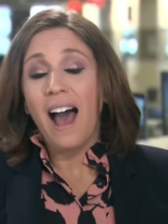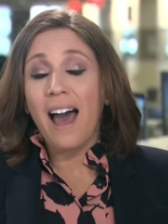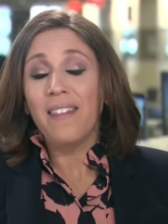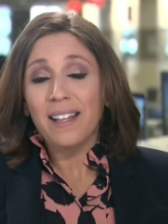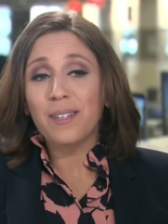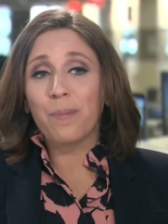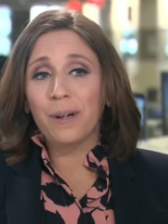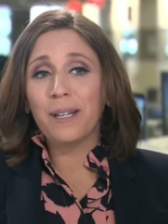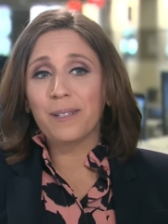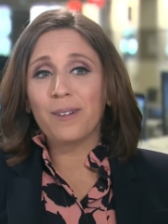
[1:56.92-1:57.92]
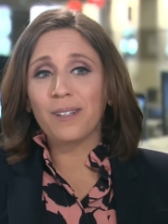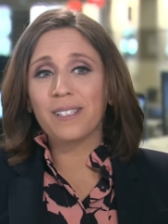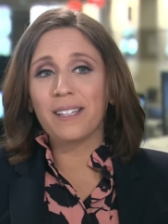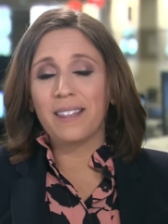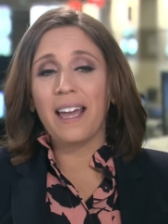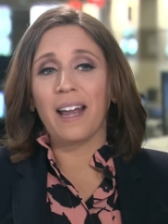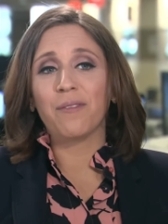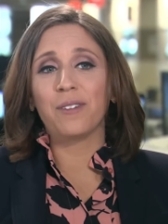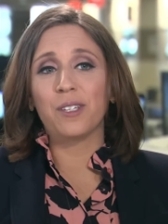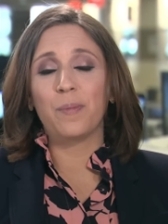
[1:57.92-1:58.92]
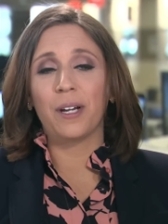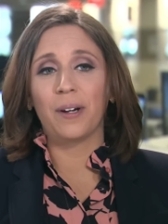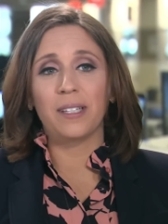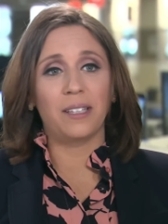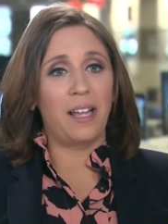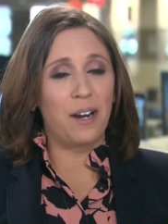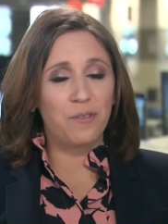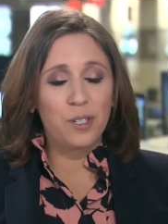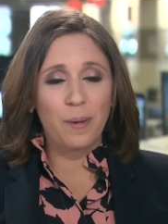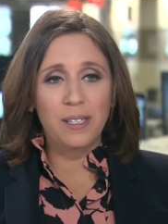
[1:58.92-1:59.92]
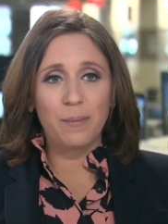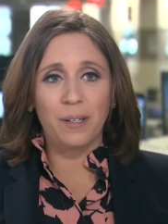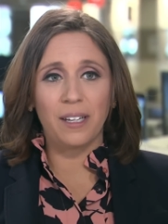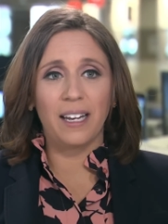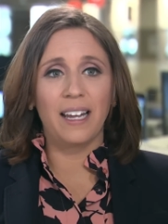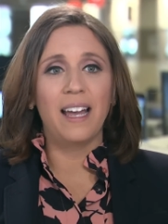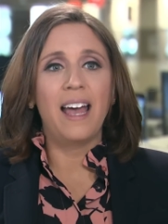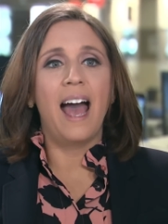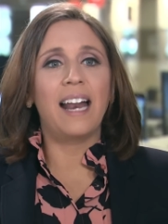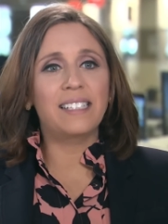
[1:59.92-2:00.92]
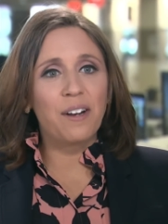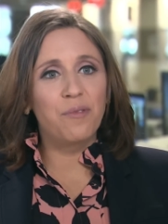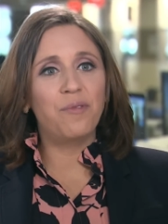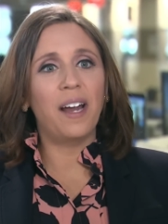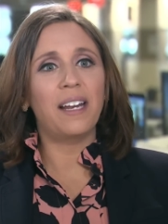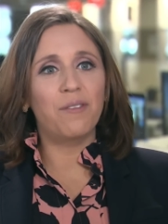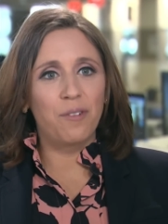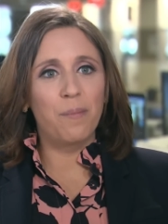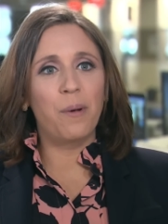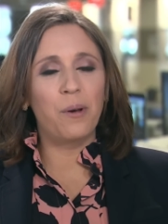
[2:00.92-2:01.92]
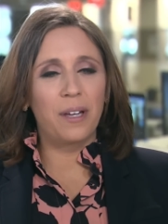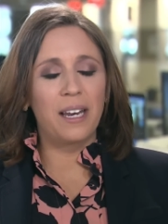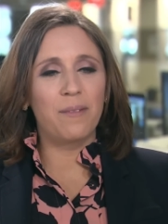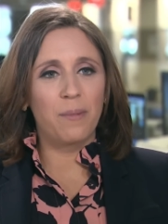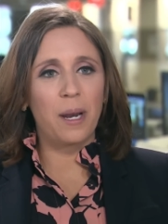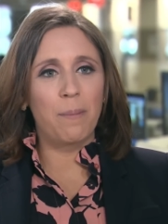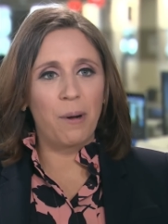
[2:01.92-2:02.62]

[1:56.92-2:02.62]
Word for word: And that's a pretty exhausting thing for the speaker. It's a lot of responsibility. And he's kind of fighting from both, getting getting